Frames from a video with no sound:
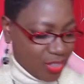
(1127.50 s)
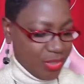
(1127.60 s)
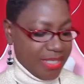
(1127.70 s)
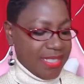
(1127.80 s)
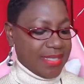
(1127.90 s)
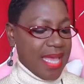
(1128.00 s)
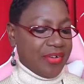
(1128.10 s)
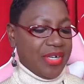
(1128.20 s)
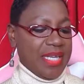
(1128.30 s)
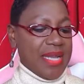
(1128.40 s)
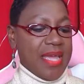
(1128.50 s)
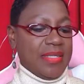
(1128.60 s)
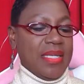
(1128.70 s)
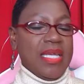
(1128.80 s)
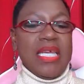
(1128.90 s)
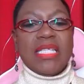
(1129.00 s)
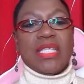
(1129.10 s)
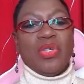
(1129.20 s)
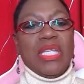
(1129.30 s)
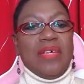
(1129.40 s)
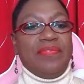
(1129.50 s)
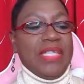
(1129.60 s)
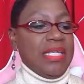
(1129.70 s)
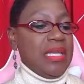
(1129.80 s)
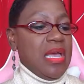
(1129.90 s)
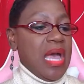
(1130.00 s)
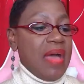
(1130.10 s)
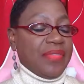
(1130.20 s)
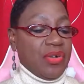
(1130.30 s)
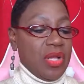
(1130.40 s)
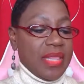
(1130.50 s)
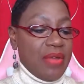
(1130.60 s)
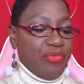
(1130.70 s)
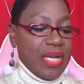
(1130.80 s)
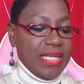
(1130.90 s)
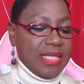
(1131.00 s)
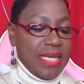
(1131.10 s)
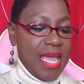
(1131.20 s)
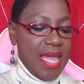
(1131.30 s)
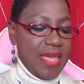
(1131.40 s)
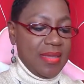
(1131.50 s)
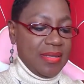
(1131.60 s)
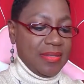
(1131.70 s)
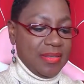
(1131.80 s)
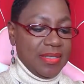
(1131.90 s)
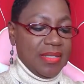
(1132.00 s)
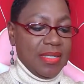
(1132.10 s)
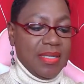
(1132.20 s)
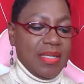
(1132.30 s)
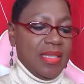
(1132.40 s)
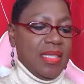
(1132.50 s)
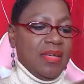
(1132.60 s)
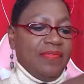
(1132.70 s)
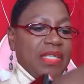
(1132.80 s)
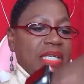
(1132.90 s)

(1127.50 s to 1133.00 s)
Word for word: doing this Saturday night. It's so lovely. After all that rain today, lovely